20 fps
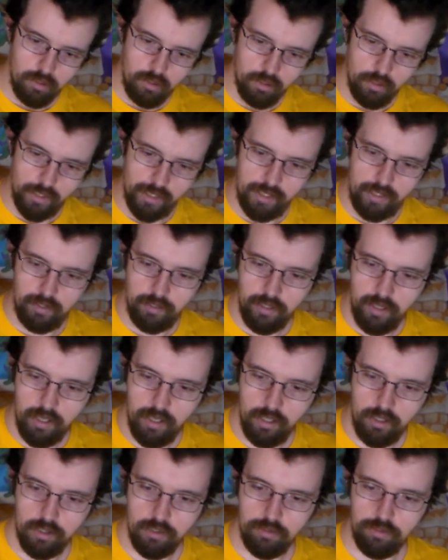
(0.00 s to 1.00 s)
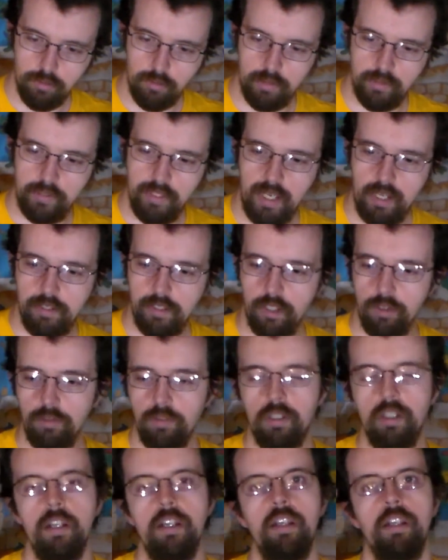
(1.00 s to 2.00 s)
Alright, so on that
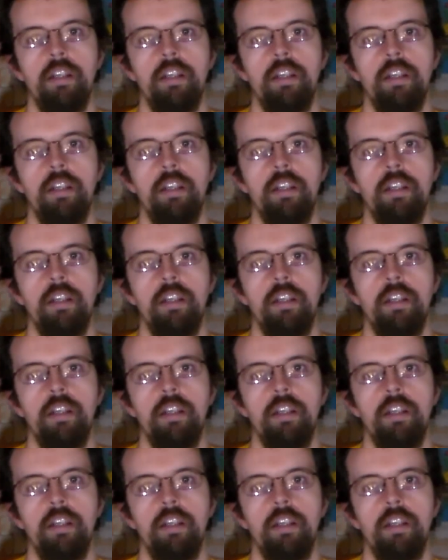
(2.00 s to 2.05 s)
note,